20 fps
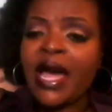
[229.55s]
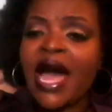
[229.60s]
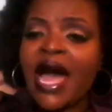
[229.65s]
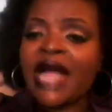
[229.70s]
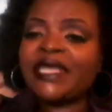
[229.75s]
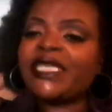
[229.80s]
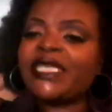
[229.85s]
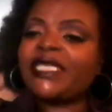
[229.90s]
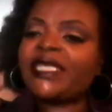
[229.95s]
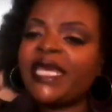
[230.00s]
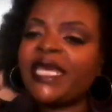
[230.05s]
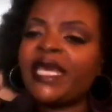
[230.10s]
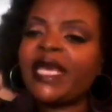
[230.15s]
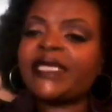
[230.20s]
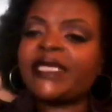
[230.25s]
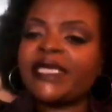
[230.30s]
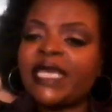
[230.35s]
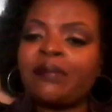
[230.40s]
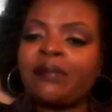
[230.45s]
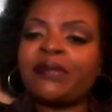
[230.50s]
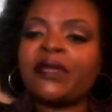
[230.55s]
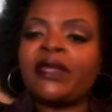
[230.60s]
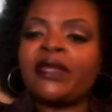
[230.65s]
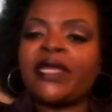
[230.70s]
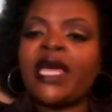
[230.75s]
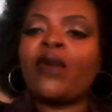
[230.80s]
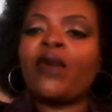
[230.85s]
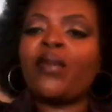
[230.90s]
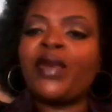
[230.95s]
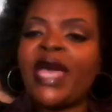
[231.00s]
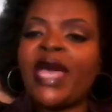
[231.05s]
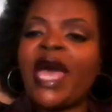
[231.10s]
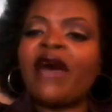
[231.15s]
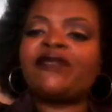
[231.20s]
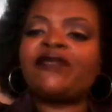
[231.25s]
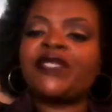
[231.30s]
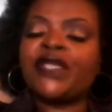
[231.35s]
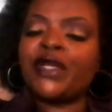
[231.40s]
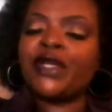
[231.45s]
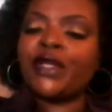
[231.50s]
I just think it's something that we
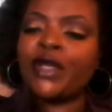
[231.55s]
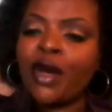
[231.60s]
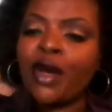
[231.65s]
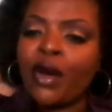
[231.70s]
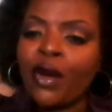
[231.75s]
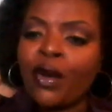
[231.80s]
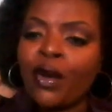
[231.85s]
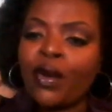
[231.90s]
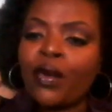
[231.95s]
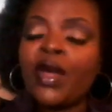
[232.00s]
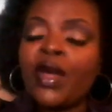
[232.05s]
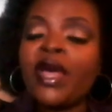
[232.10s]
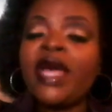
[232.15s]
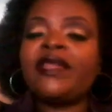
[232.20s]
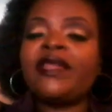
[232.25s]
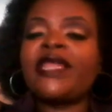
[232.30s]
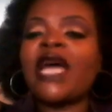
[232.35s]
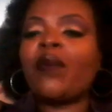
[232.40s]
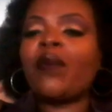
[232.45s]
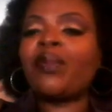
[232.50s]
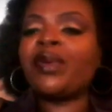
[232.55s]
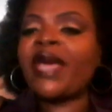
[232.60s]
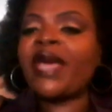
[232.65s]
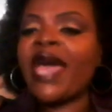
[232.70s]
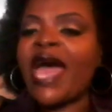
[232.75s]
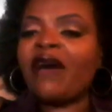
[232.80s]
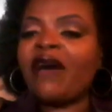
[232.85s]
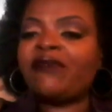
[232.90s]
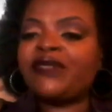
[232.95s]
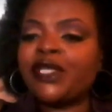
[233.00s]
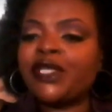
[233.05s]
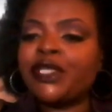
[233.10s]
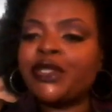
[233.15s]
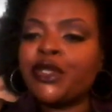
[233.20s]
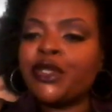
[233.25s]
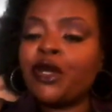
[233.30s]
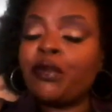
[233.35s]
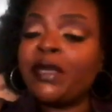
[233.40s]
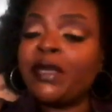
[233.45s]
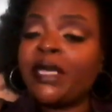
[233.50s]
have to know that we have to
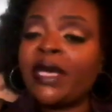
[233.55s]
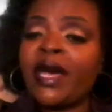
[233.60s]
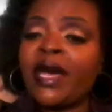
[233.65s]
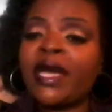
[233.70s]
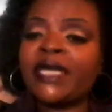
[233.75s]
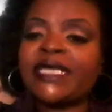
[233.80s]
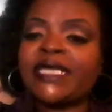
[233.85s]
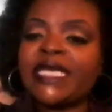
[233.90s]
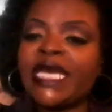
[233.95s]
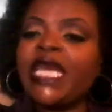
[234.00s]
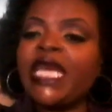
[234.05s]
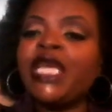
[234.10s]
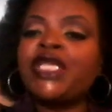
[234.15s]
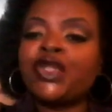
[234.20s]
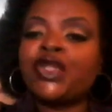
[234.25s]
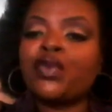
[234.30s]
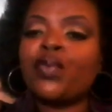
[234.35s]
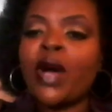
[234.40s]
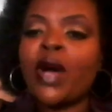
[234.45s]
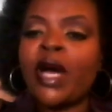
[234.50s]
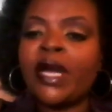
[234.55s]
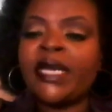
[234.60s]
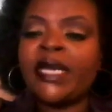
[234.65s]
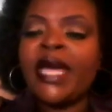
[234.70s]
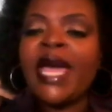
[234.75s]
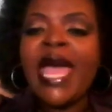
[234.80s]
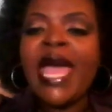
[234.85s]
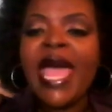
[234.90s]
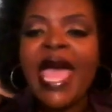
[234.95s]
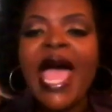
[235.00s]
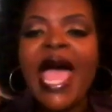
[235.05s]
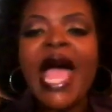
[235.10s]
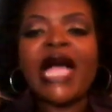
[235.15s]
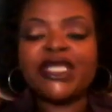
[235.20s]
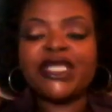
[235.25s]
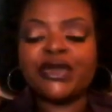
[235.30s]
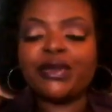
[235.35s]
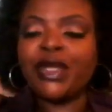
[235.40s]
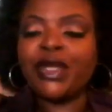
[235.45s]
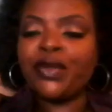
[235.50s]
do, because each one
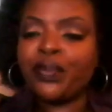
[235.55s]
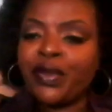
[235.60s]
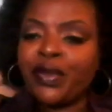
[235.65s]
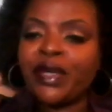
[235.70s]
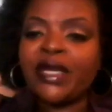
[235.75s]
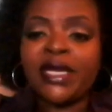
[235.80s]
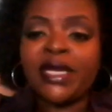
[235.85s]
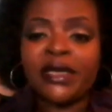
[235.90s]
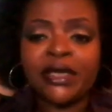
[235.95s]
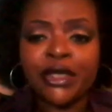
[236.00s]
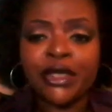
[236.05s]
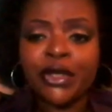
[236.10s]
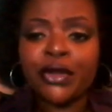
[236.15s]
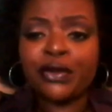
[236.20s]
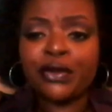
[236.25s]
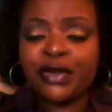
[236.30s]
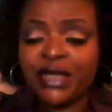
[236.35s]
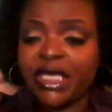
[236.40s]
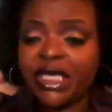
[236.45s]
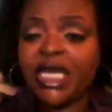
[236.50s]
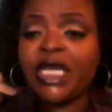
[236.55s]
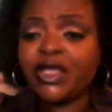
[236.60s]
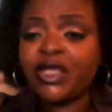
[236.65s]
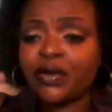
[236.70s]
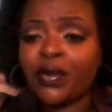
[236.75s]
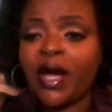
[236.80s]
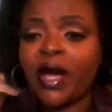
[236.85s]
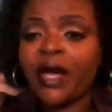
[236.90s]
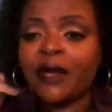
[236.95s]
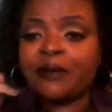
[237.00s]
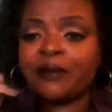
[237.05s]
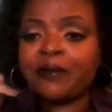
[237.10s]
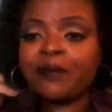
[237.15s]
actually really do teach one.